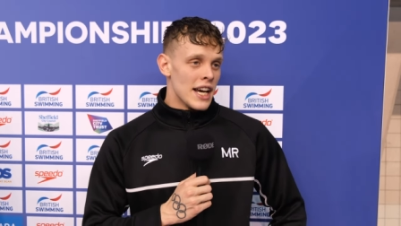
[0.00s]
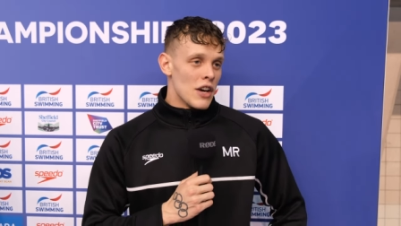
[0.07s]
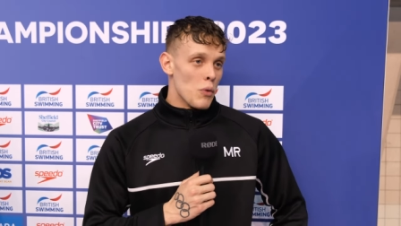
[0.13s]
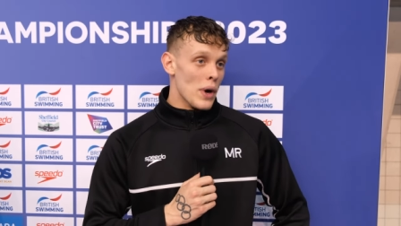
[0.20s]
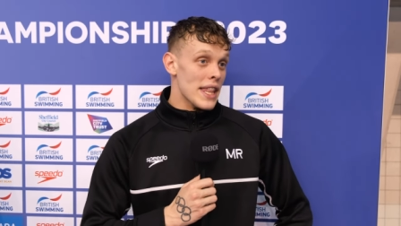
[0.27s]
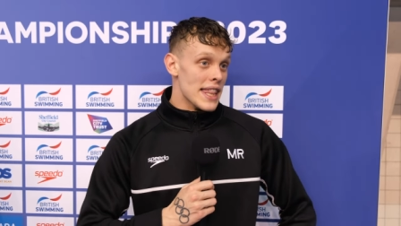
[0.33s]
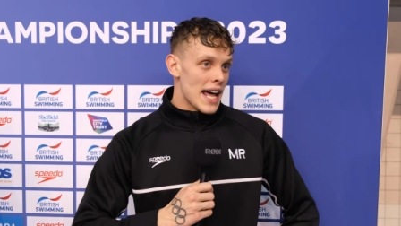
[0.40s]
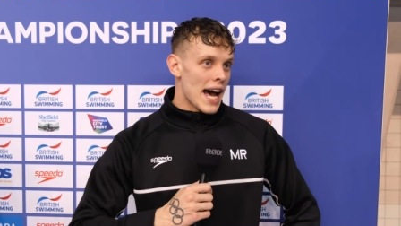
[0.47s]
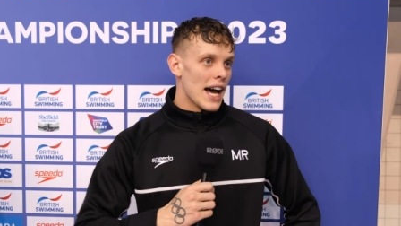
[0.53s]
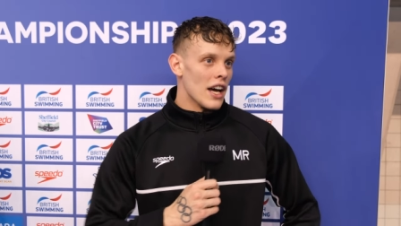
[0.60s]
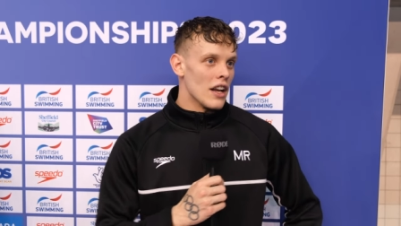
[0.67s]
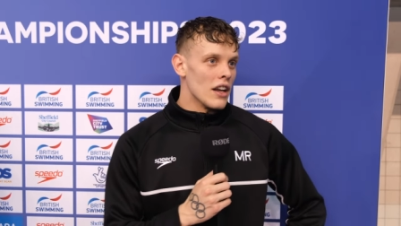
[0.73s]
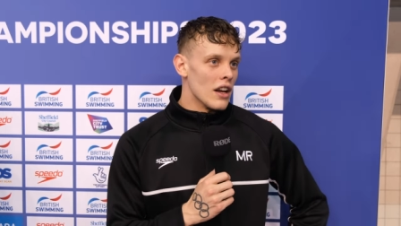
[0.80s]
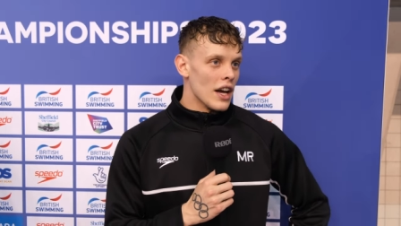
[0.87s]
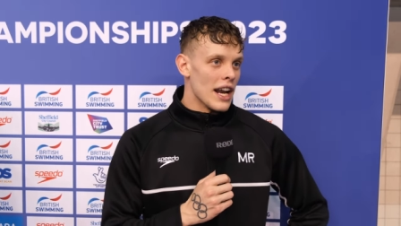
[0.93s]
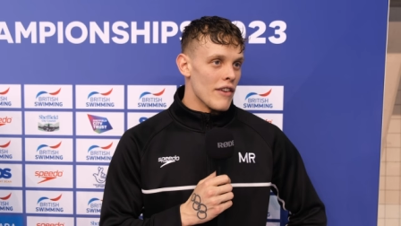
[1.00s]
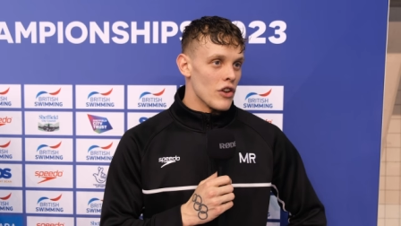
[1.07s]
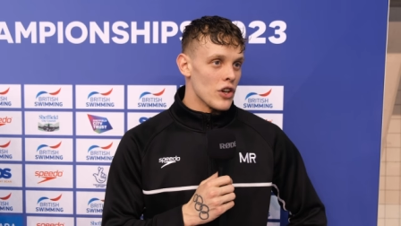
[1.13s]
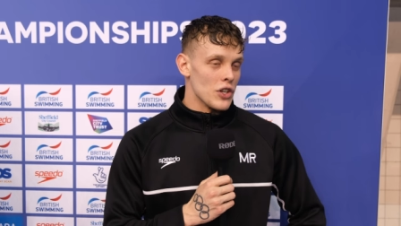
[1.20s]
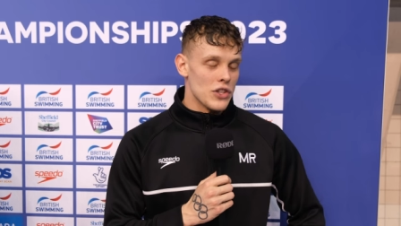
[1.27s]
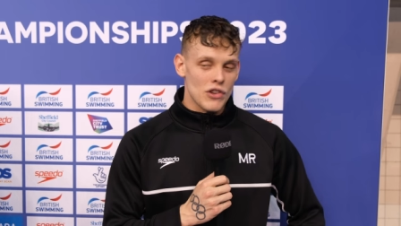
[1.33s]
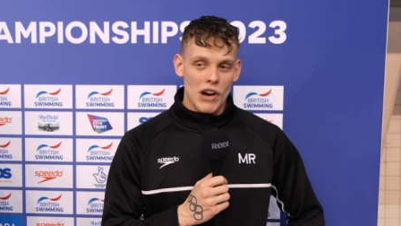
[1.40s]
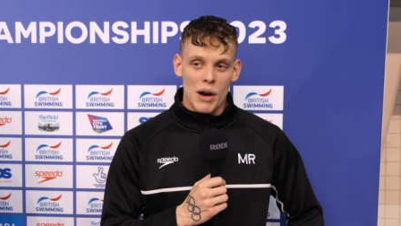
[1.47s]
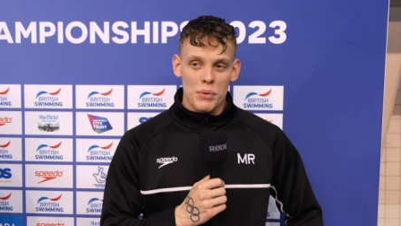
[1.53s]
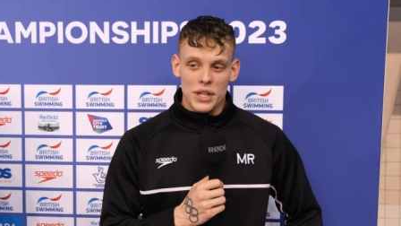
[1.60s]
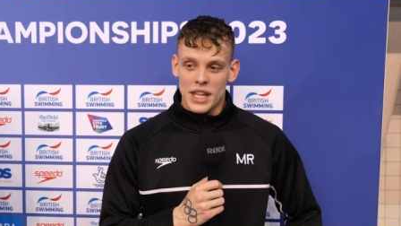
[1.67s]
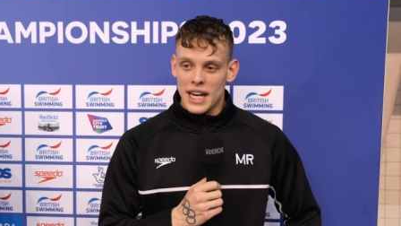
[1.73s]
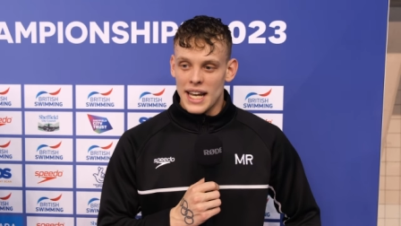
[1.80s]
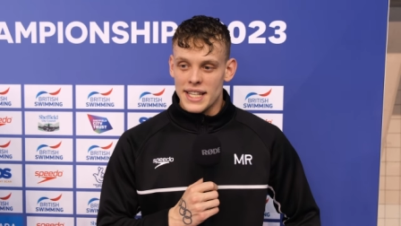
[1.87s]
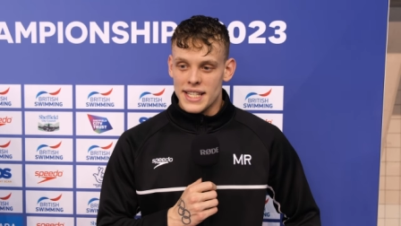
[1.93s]
win that, and have a good scrap with
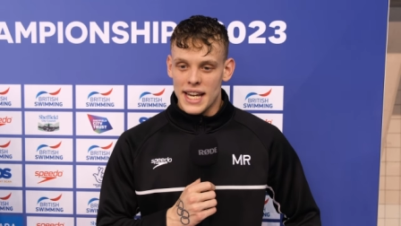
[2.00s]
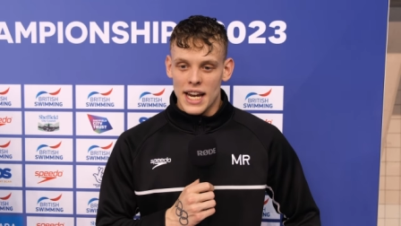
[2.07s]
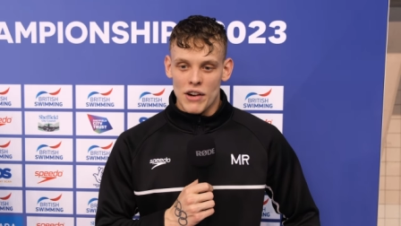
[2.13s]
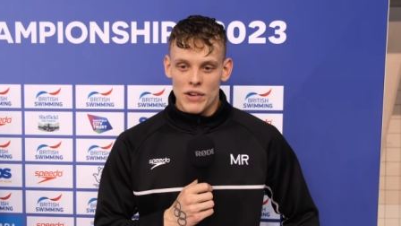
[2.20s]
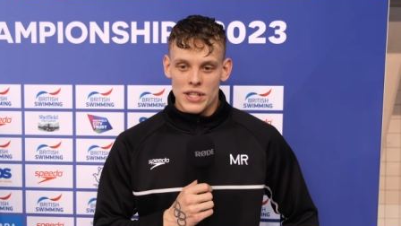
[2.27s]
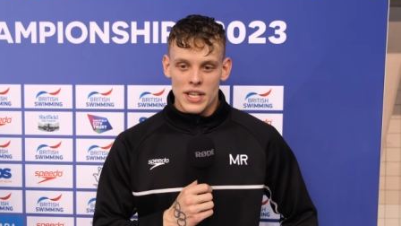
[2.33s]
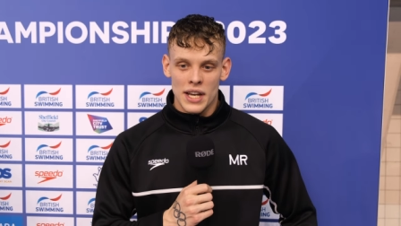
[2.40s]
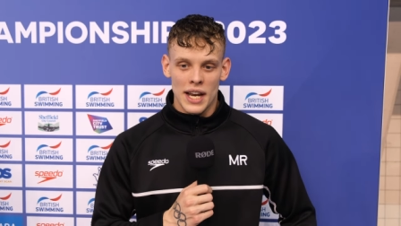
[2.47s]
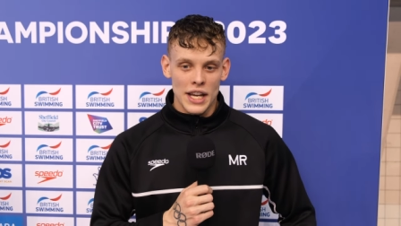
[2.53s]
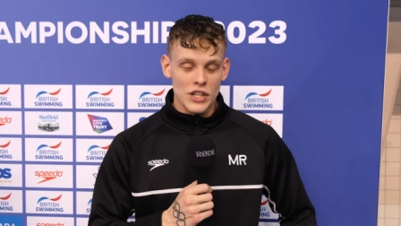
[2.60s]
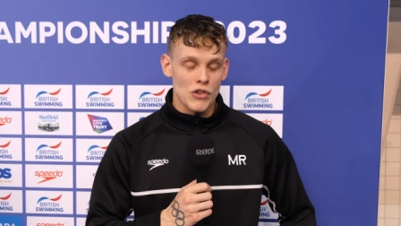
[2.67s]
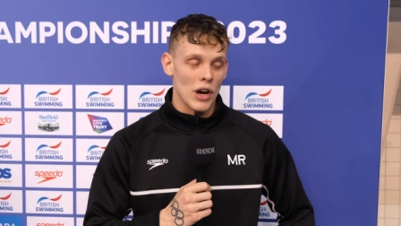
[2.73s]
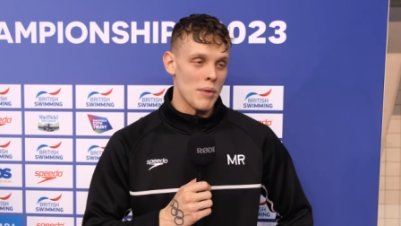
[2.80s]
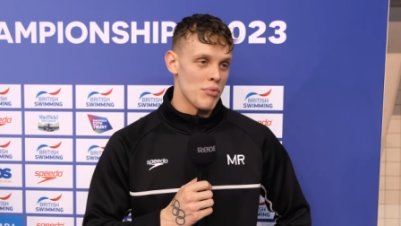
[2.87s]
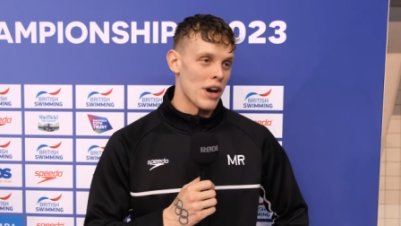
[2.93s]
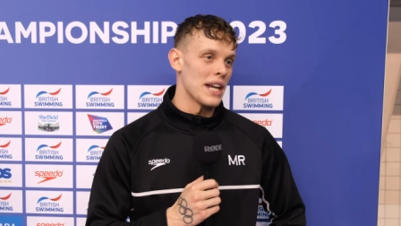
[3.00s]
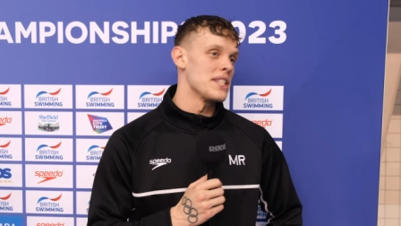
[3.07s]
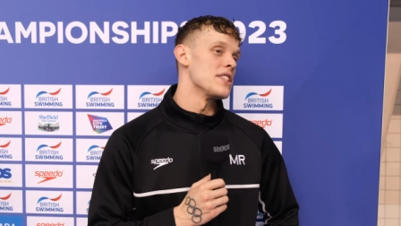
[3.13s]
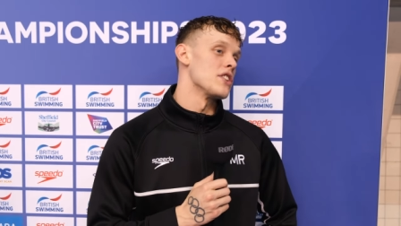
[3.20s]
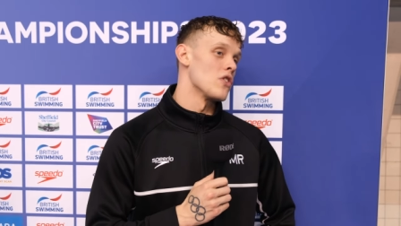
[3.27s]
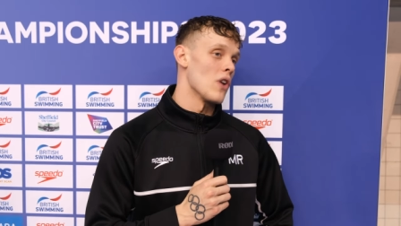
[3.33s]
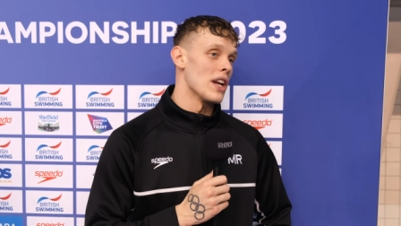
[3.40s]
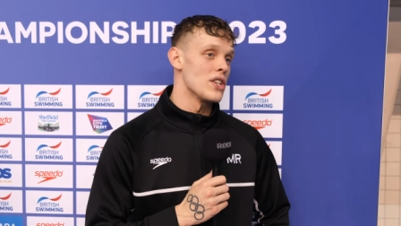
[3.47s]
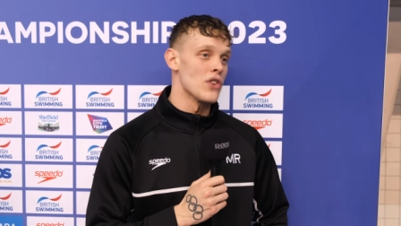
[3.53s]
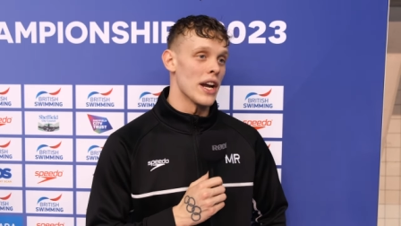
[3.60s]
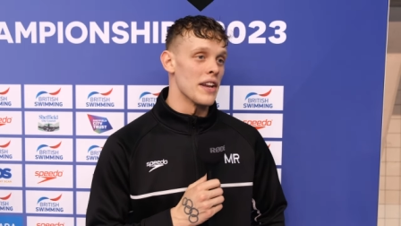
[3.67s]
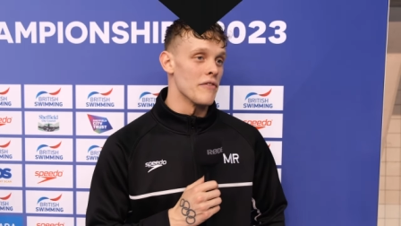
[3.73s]
the lads here is great practice and great training for